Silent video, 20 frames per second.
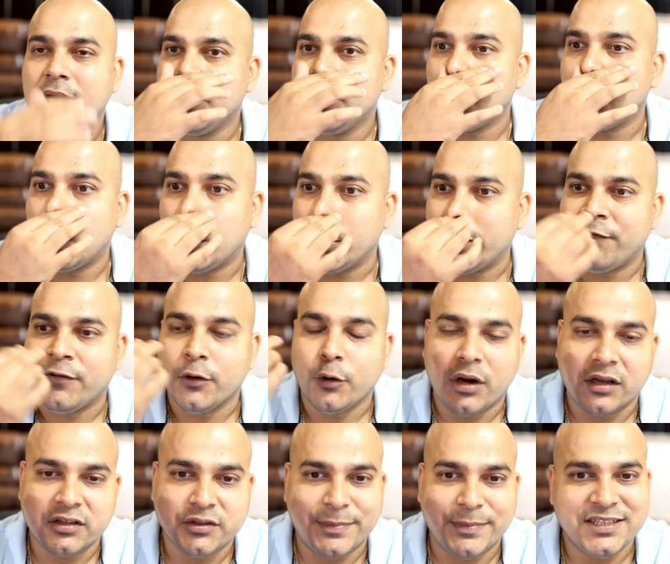You know, if you
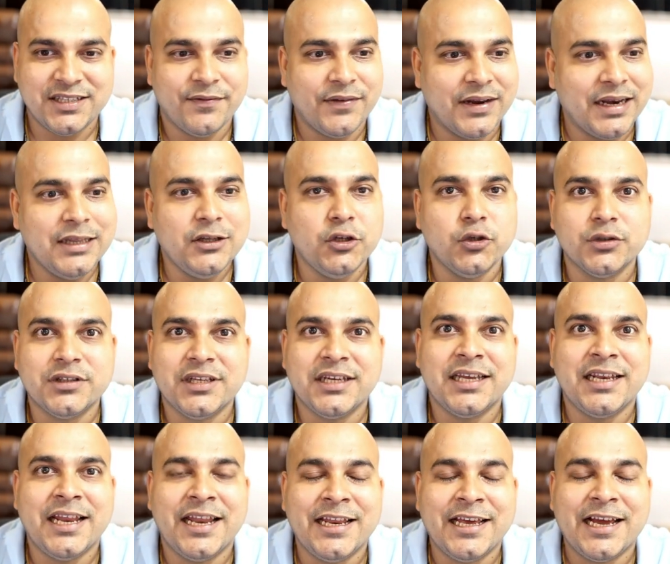are specifically
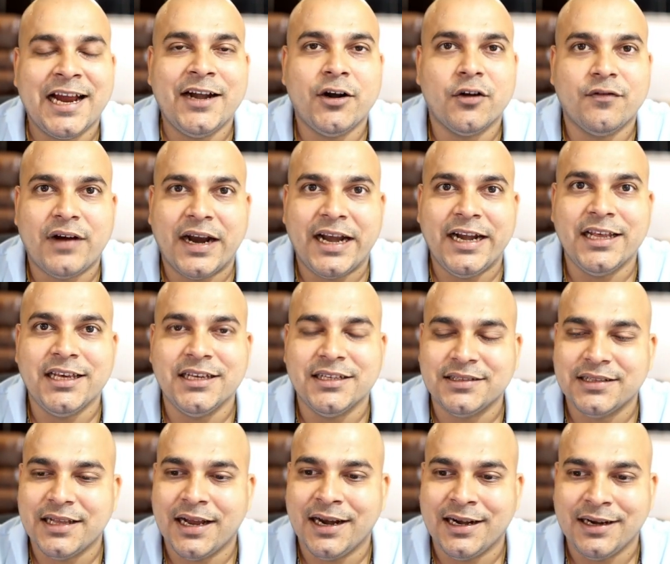using in any kind of
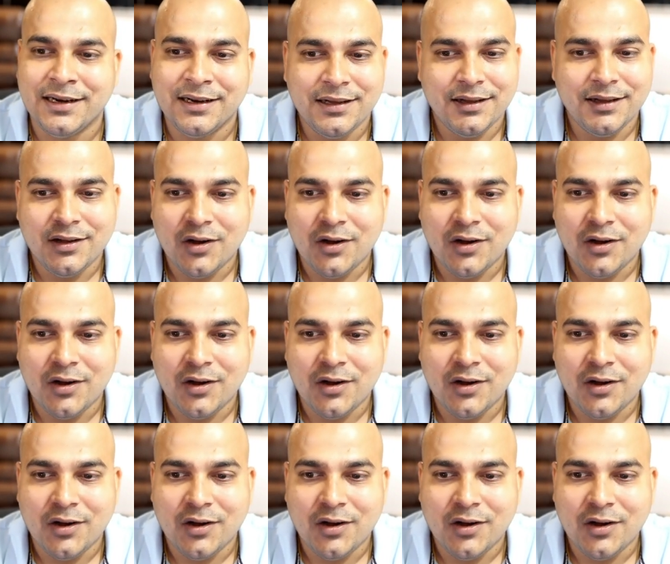IDs, then